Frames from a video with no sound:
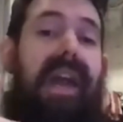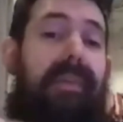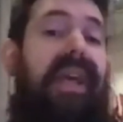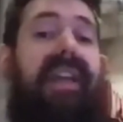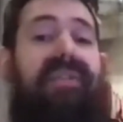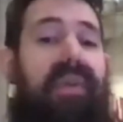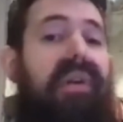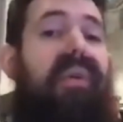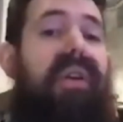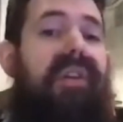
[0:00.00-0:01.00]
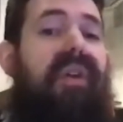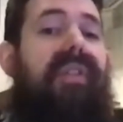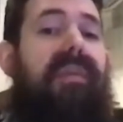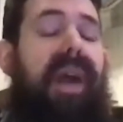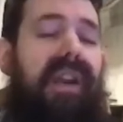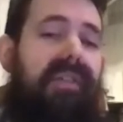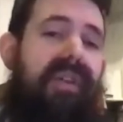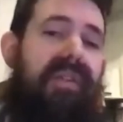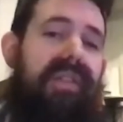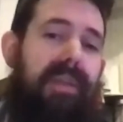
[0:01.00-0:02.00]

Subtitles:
And when it gets recorded over the microphone,